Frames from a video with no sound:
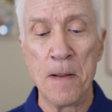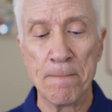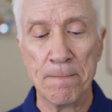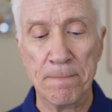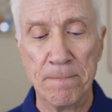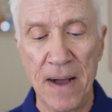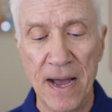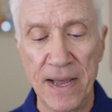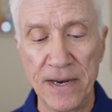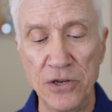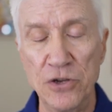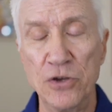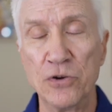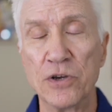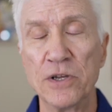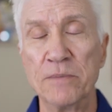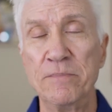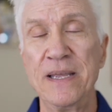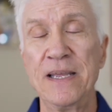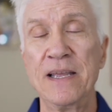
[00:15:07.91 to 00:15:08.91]
But you
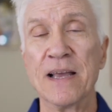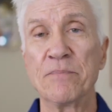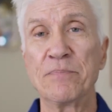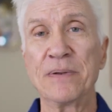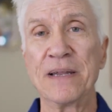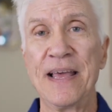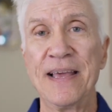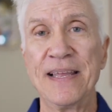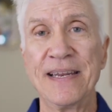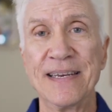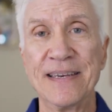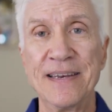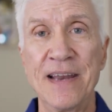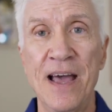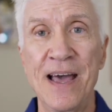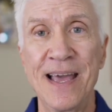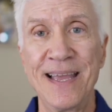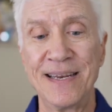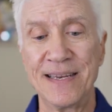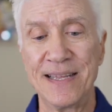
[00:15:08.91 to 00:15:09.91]
could be up late at
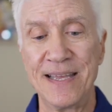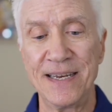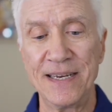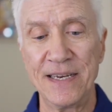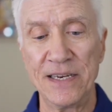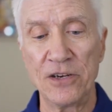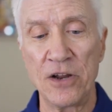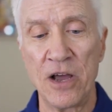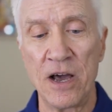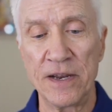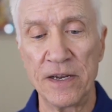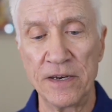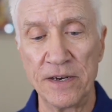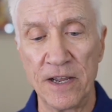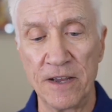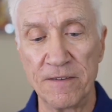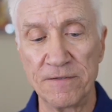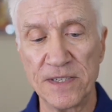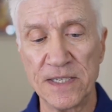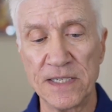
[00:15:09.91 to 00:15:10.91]
night getting not
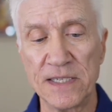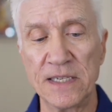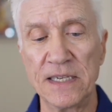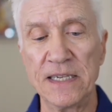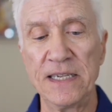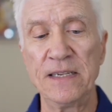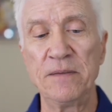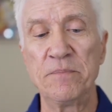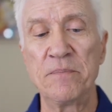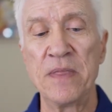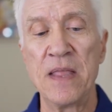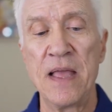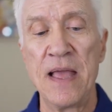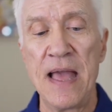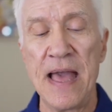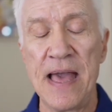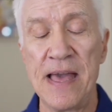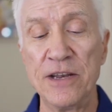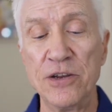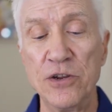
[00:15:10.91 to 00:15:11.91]
enough sleep,
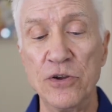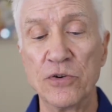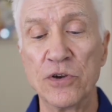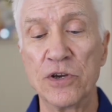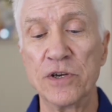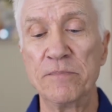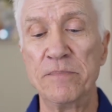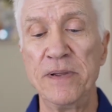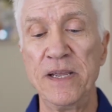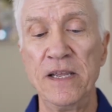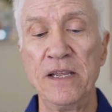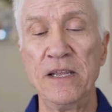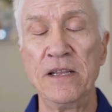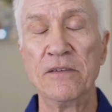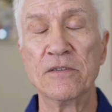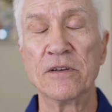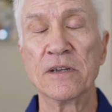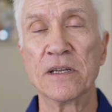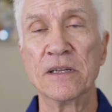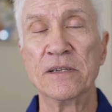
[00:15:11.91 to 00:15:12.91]
and you could
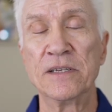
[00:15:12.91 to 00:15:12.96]
be